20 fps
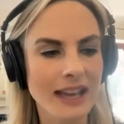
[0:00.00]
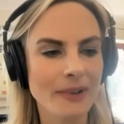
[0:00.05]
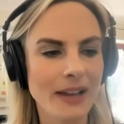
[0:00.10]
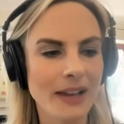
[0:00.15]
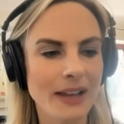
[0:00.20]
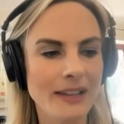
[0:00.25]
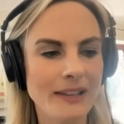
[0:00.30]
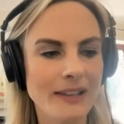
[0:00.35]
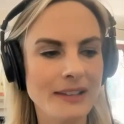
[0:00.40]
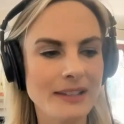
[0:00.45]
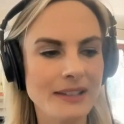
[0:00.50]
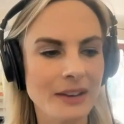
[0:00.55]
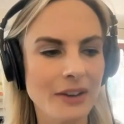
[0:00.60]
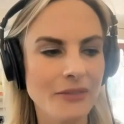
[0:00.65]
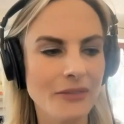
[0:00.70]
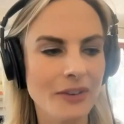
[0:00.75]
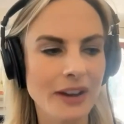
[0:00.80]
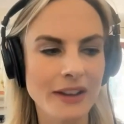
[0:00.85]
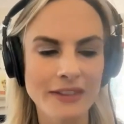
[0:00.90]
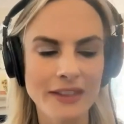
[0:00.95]
And I
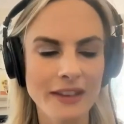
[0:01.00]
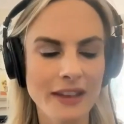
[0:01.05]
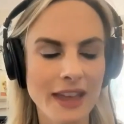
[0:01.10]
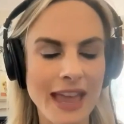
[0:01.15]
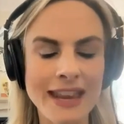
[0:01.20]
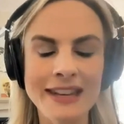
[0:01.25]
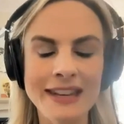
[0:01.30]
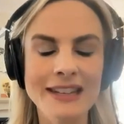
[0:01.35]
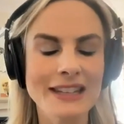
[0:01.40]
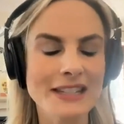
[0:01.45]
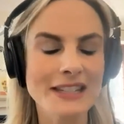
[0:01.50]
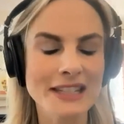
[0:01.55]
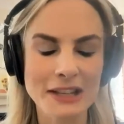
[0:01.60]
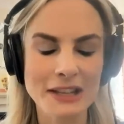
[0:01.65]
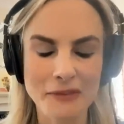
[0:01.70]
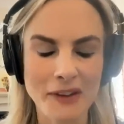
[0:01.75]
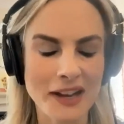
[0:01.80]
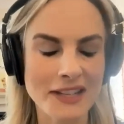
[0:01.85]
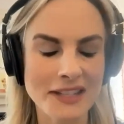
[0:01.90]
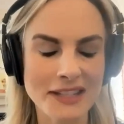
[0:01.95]
find that endlessly
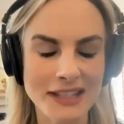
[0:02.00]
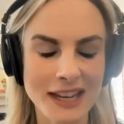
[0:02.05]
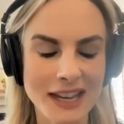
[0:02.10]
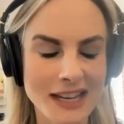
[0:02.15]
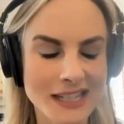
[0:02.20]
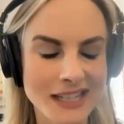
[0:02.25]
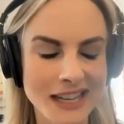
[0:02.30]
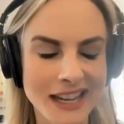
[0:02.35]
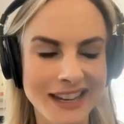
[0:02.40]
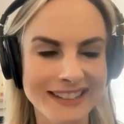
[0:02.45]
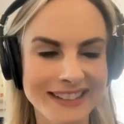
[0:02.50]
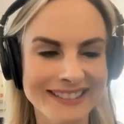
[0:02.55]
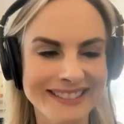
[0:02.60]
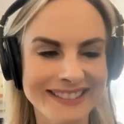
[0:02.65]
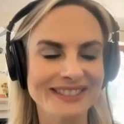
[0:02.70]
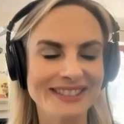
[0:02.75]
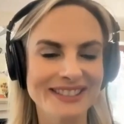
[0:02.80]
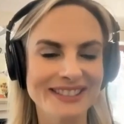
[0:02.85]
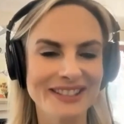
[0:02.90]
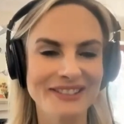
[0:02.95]
fascinating.
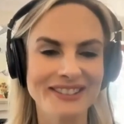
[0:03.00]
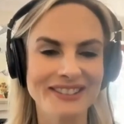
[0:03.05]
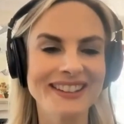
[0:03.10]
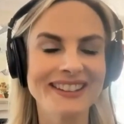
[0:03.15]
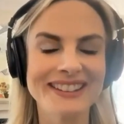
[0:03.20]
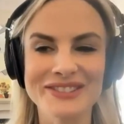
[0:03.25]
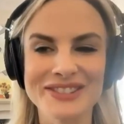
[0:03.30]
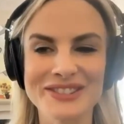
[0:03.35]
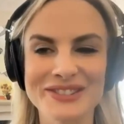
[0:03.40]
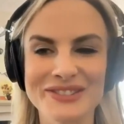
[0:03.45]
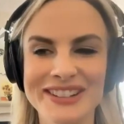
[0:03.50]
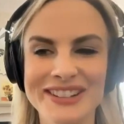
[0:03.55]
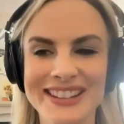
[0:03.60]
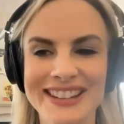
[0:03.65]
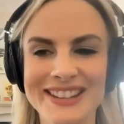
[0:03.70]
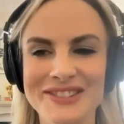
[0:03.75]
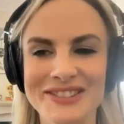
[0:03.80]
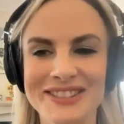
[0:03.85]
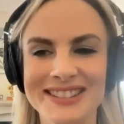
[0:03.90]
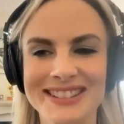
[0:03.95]
So yeah, it's really
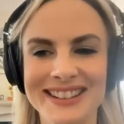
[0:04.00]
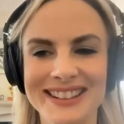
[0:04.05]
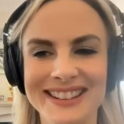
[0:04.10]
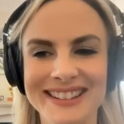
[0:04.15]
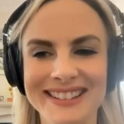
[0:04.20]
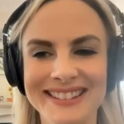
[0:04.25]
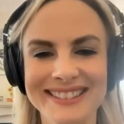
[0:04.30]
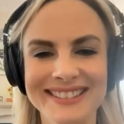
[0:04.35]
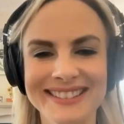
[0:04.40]
interesting.